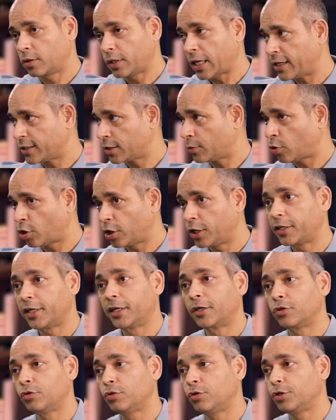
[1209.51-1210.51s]
As a
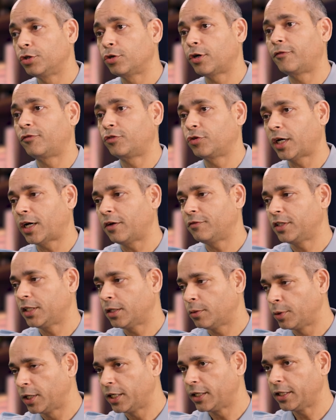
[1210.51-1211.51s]
monitoring tool, you have to have the
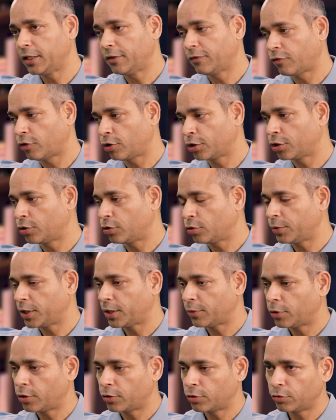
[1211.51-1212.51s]
ability for you to be
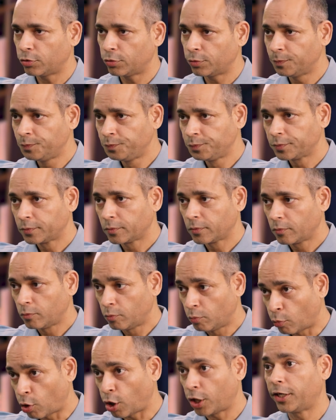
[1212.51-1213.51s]
able to
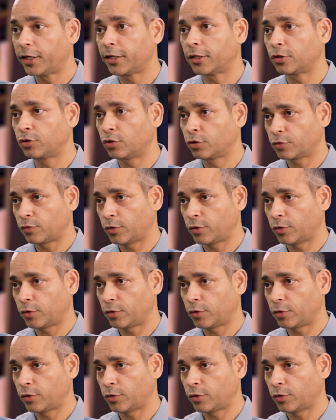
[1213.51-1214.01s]
monitor those